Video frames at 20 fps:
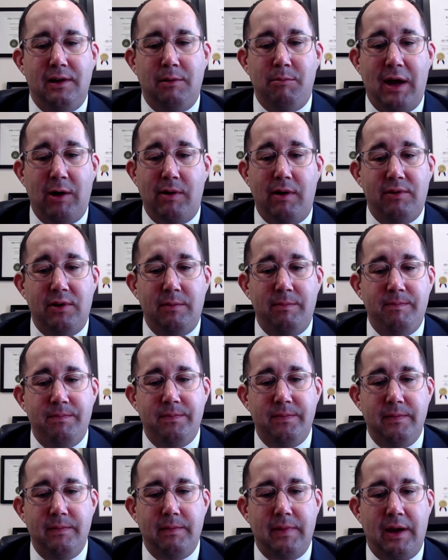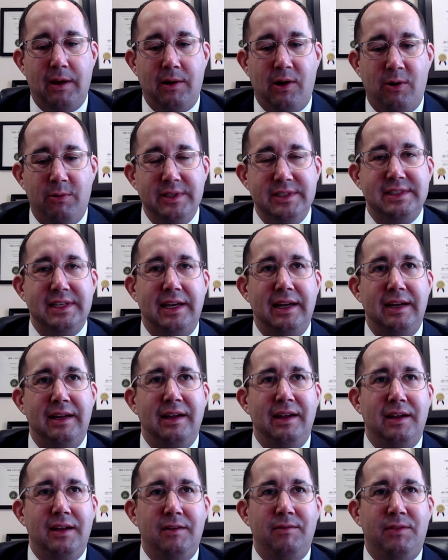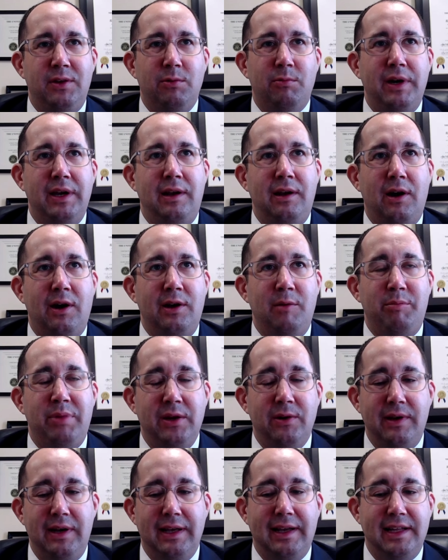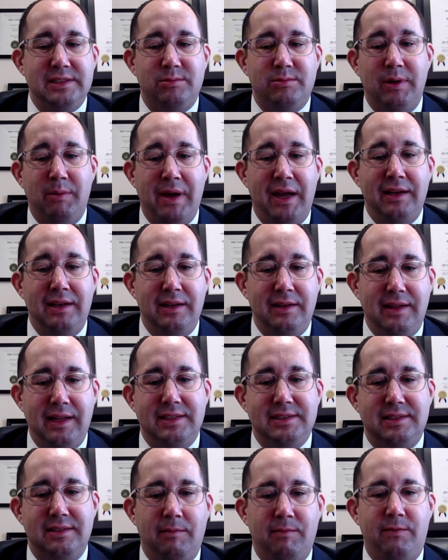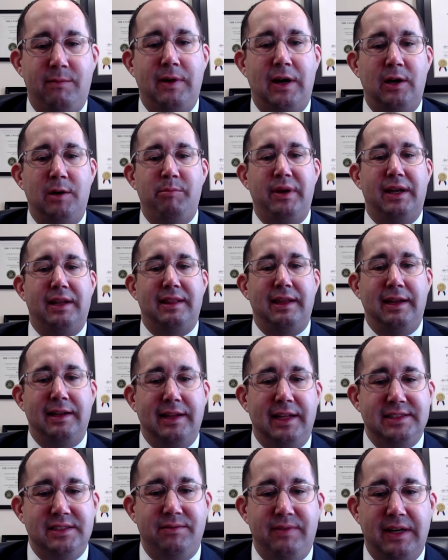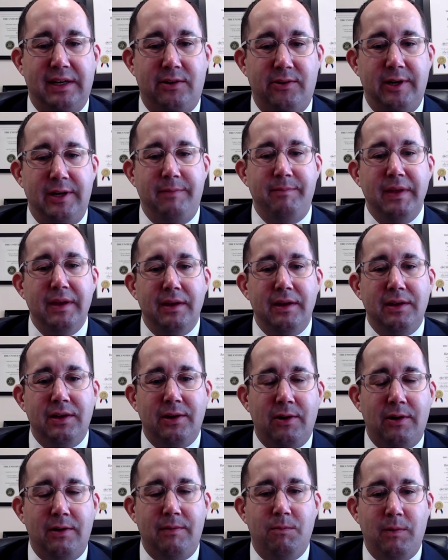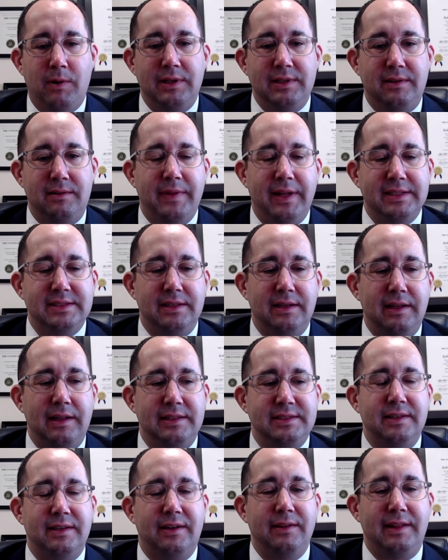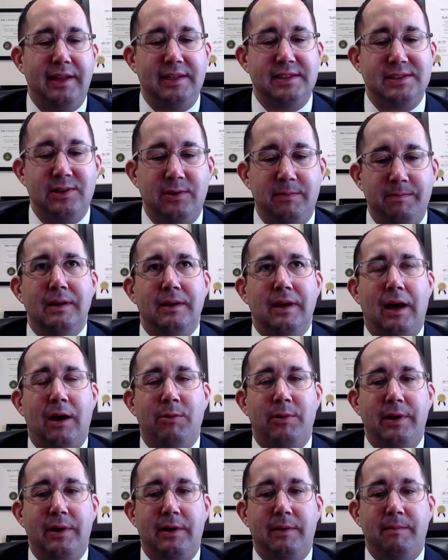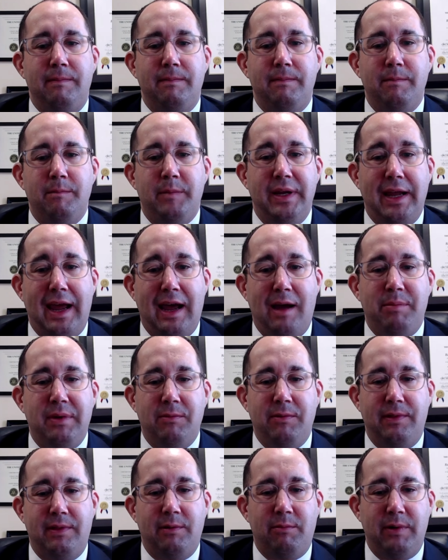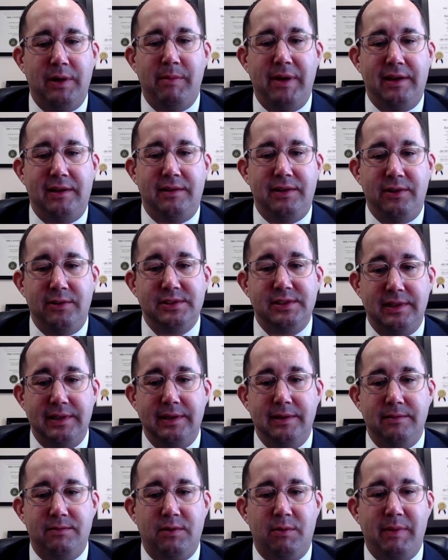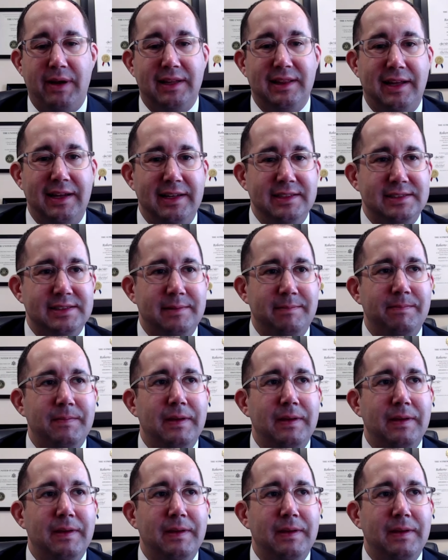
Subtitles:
However, I always say if you win on appeal and it gets remanded, that's a very big thing. That's a victory. You're one. That's a good thing. So I would be happy with the remand usually for my clients.